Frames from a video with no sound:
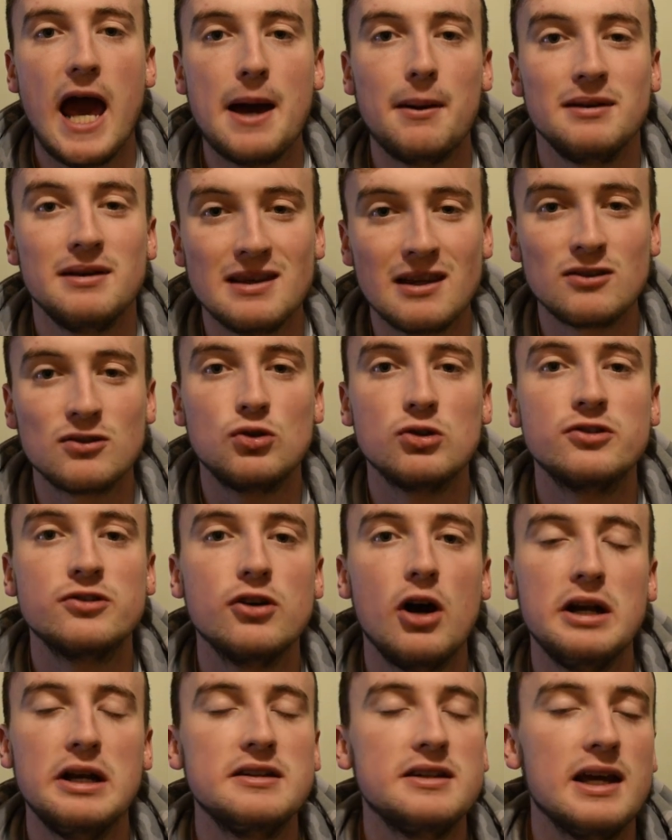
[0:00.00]
I think that's a good
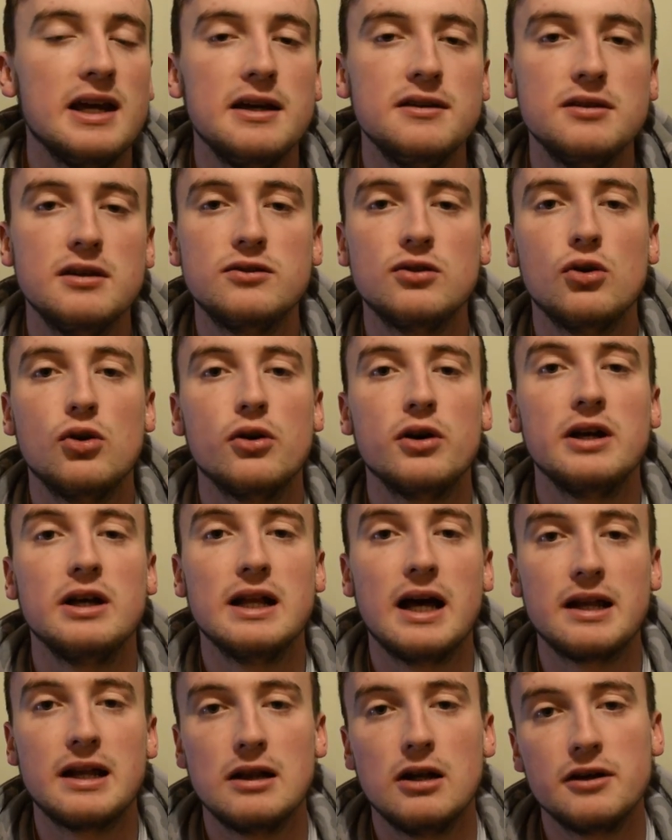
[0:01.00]
sign to get in the door.
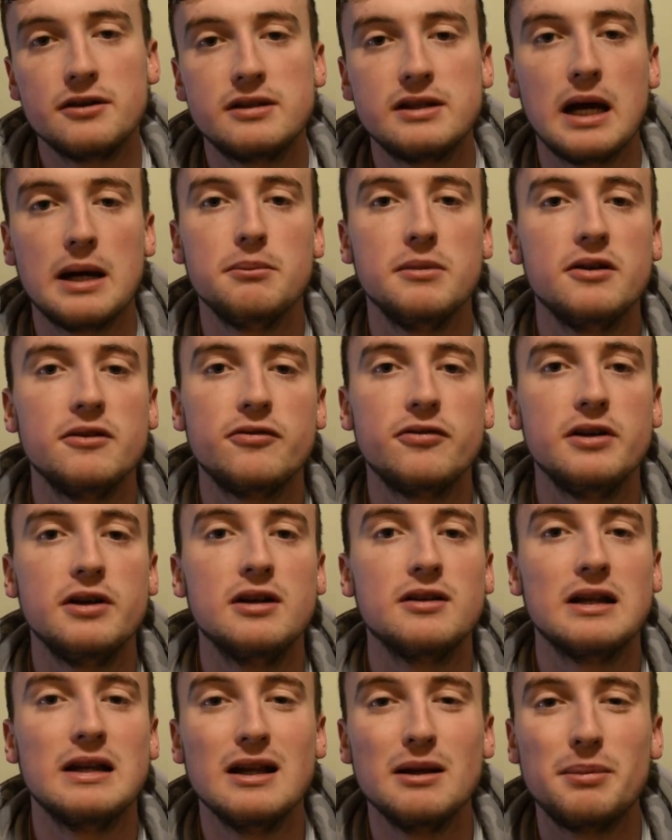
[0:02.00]
He'll add a lot to that
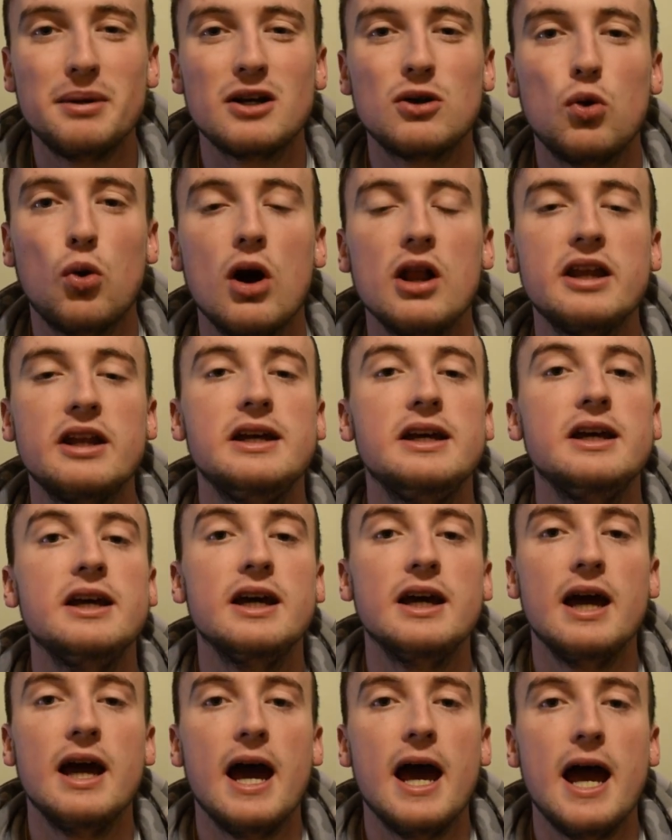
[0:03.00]
midfield, a little bit of quality
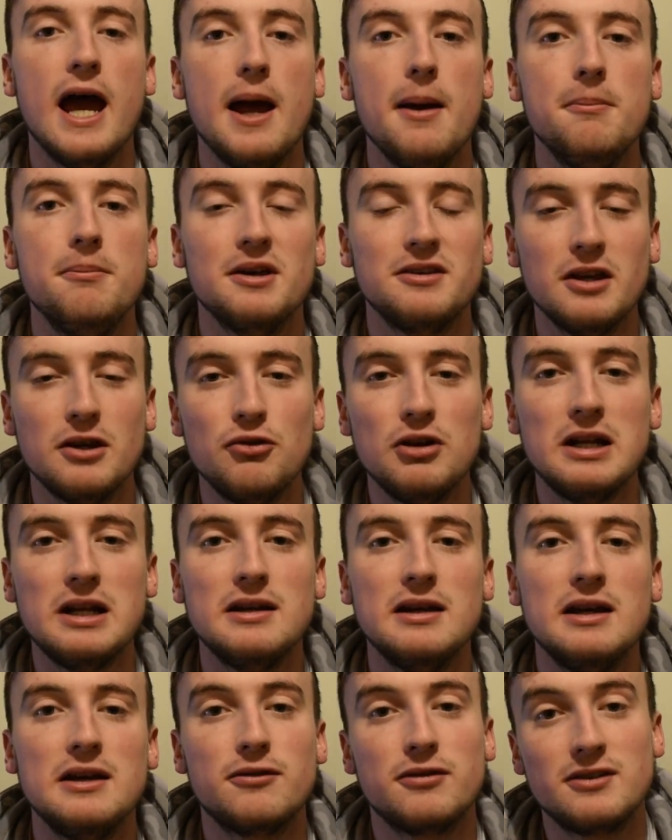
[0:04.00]
that they really
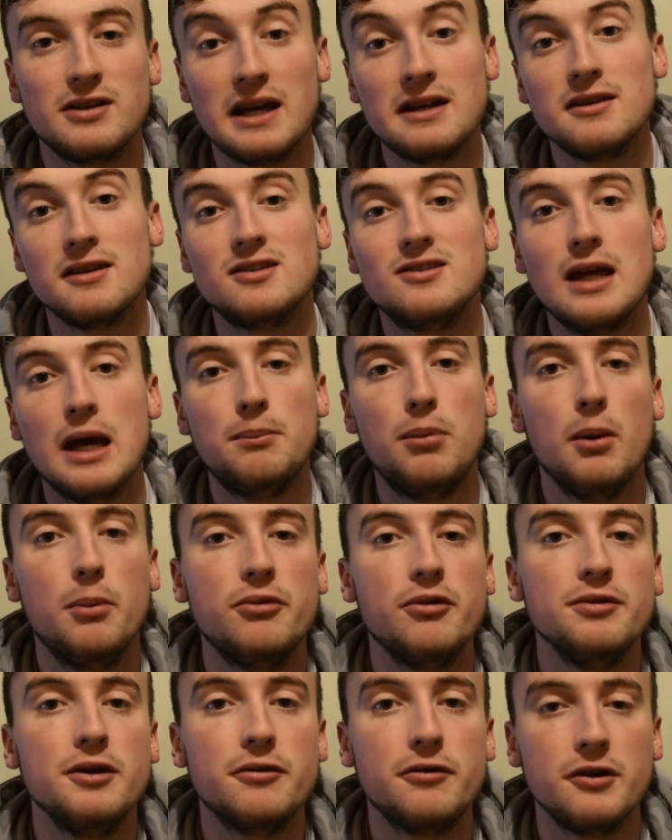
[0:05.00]
need for taking the step
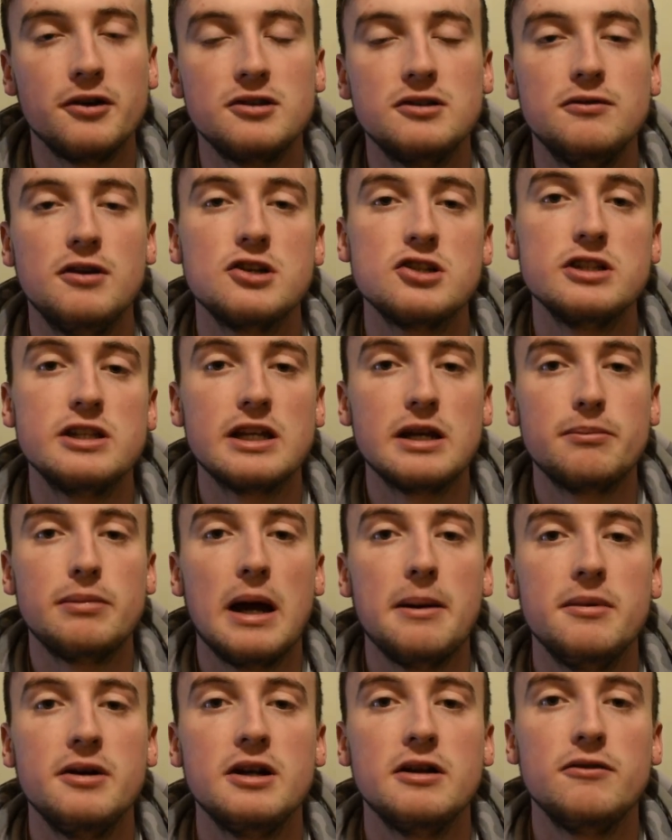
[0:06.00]
up from the First Division to the
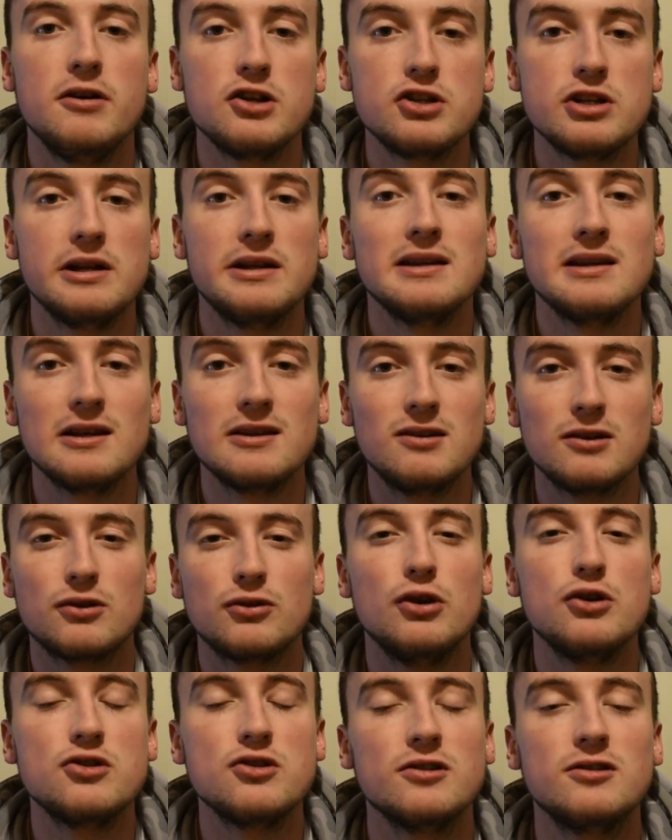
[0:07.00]
Premier Division. I think that's a
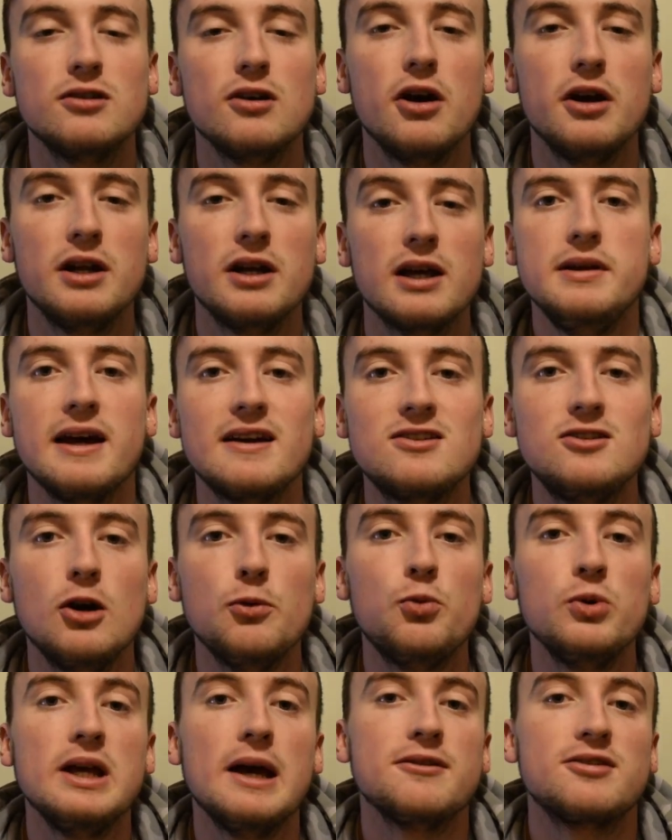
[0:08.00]
crucial signing. Next
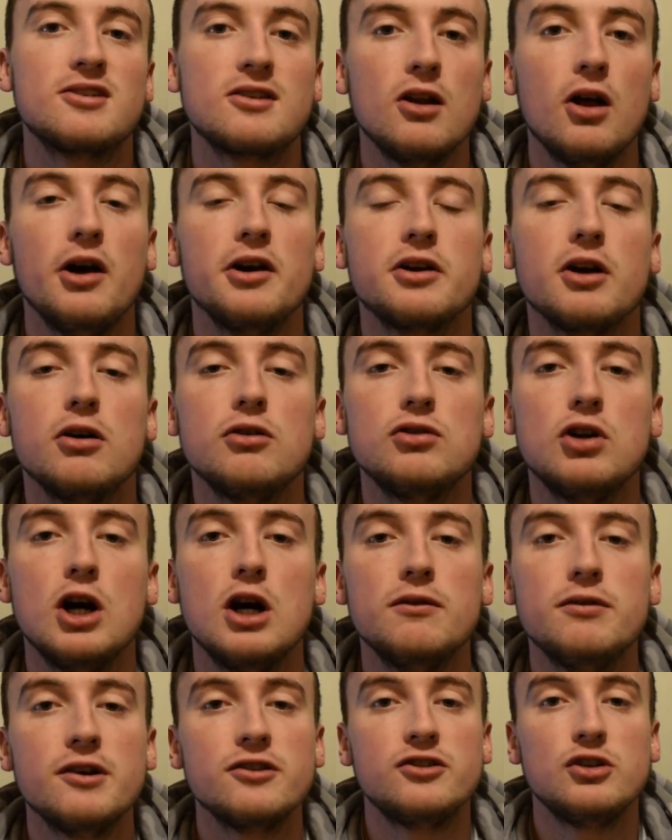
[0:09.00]
up, we have Sligo
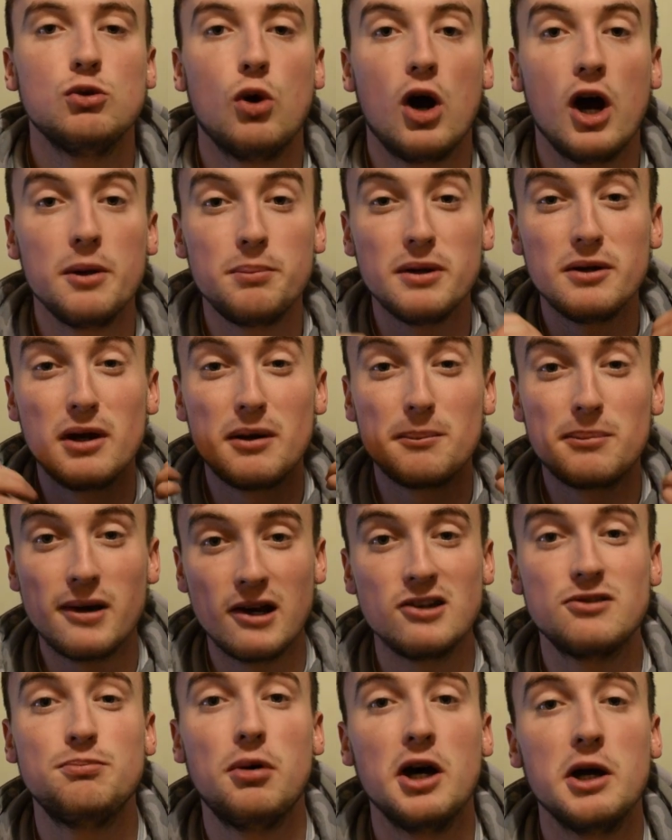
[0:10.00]
Rovers, who I've been
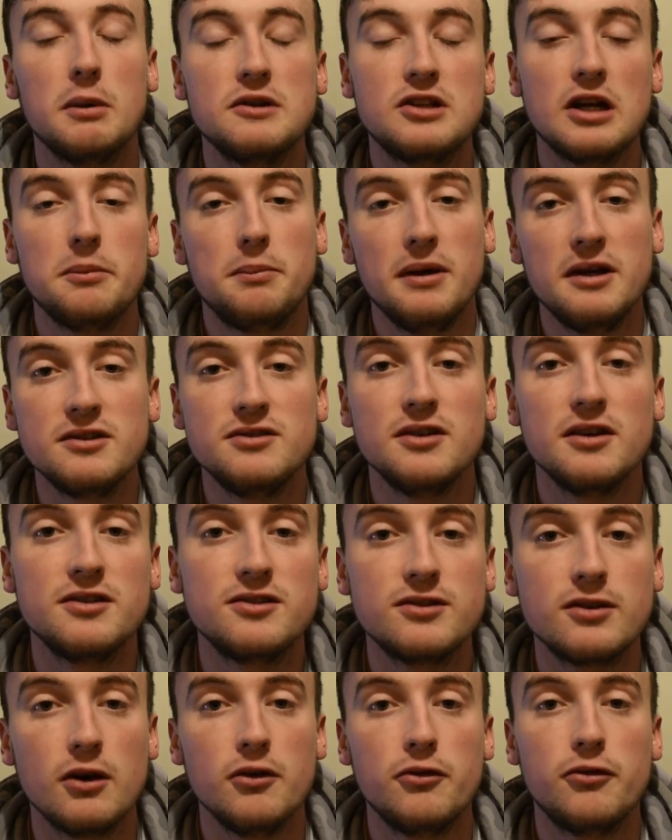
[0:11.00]
impressed by with their business
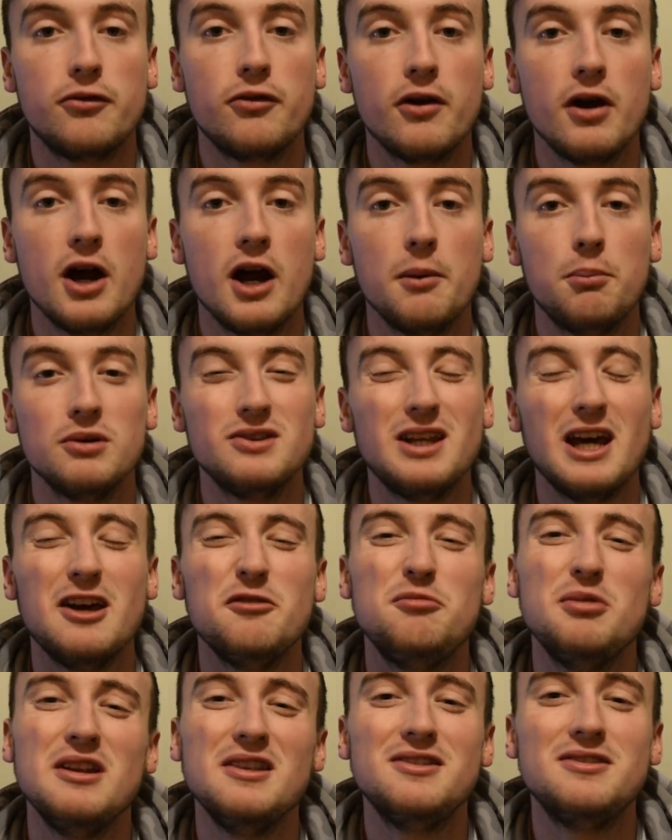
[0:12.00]
so far, but
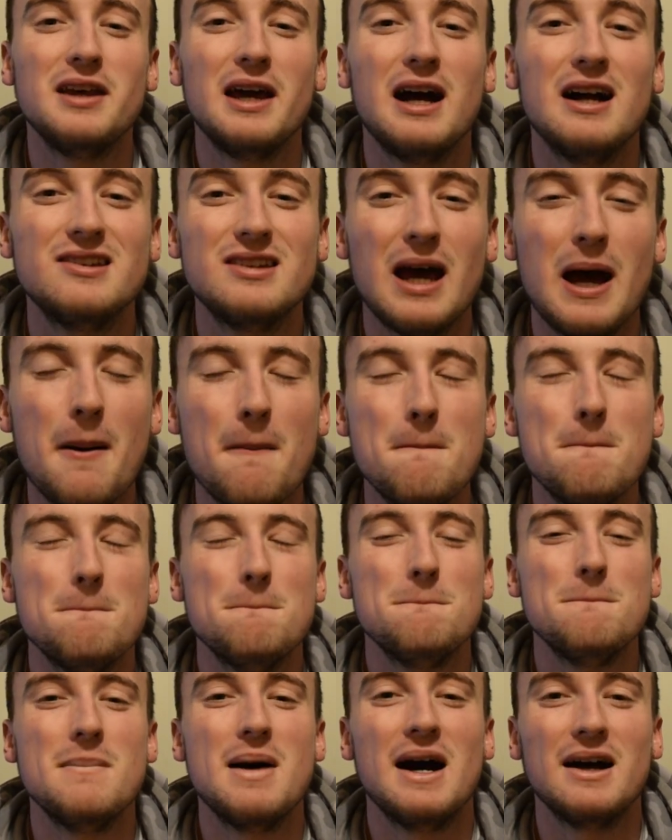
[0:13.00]
they've been dealt a
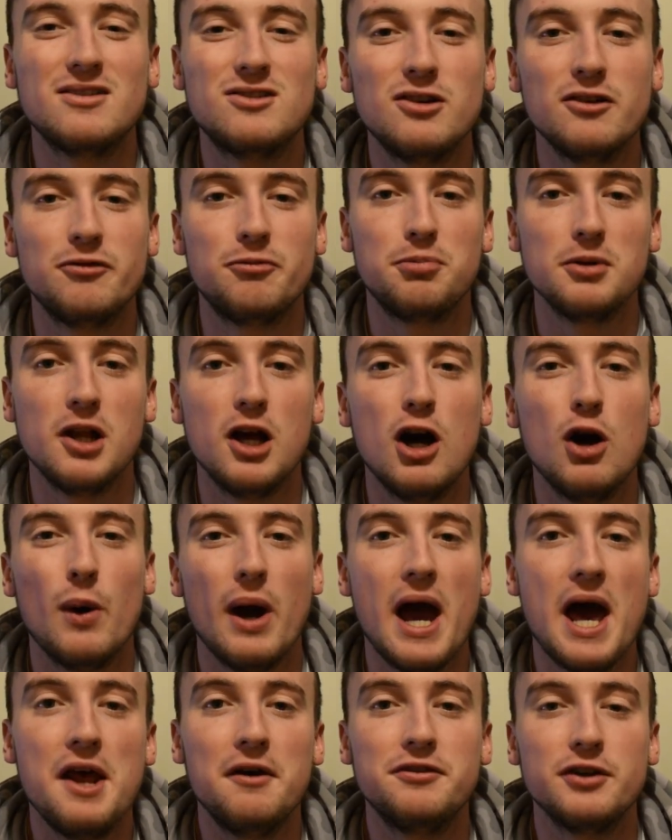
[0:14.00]
massive blow
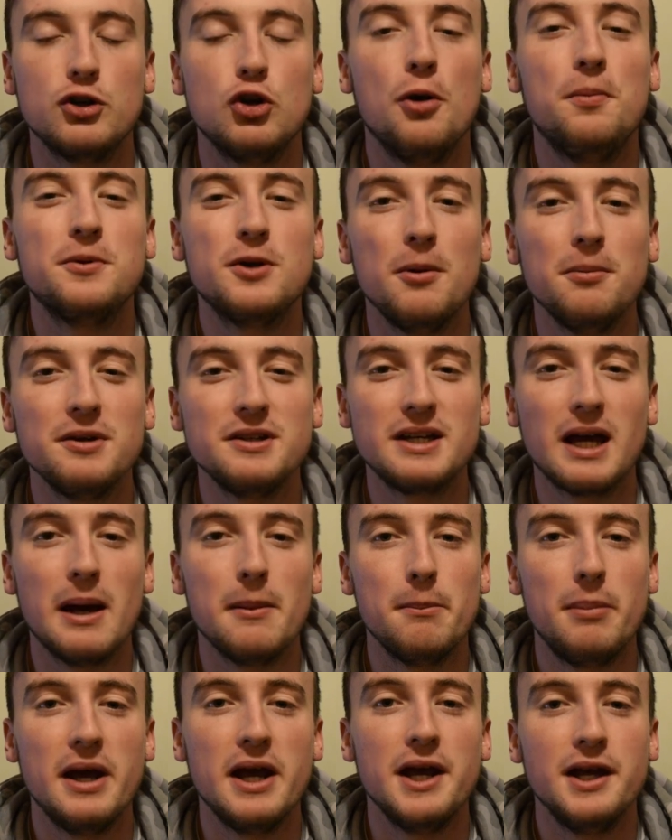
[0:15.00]
ahead of their upcoming
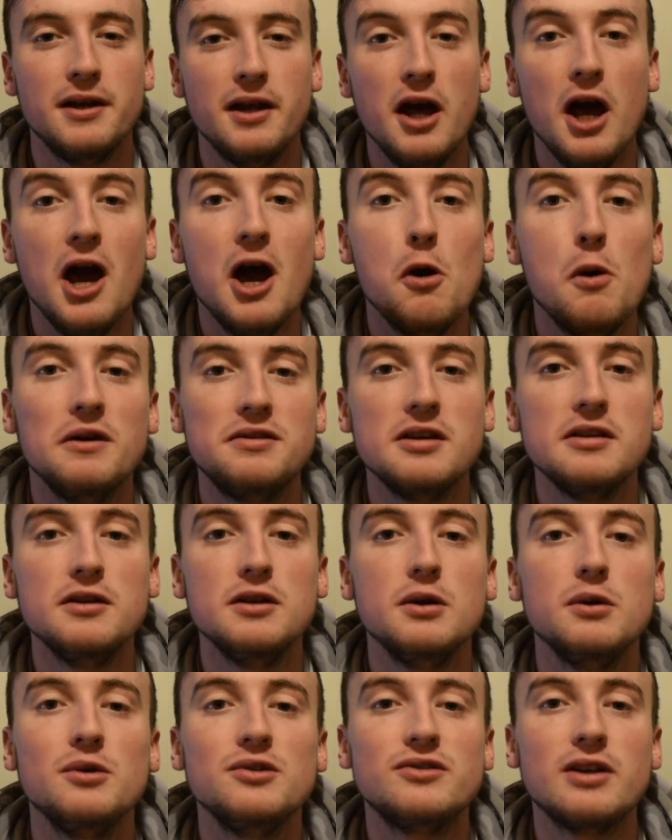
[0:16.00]
campaign with the
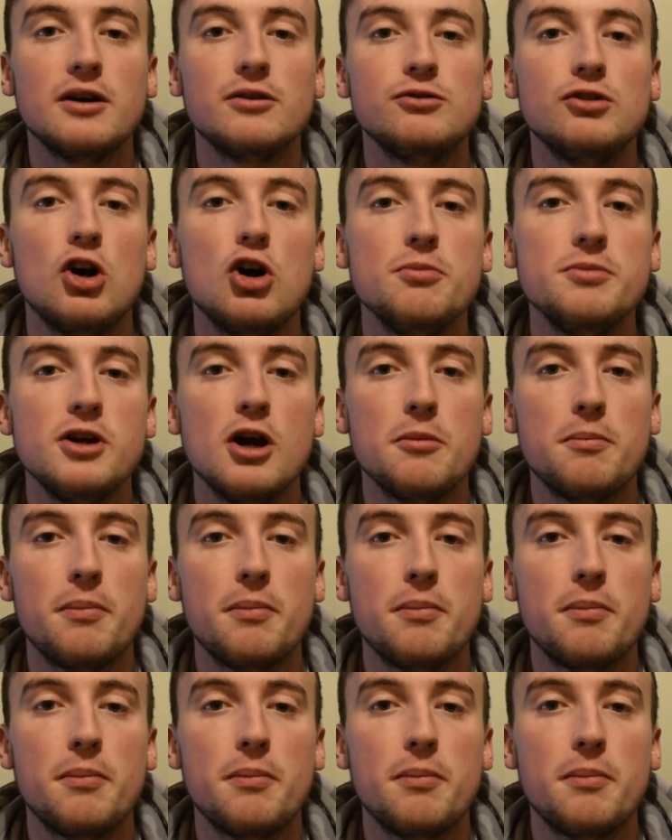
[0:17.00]
news that Romeo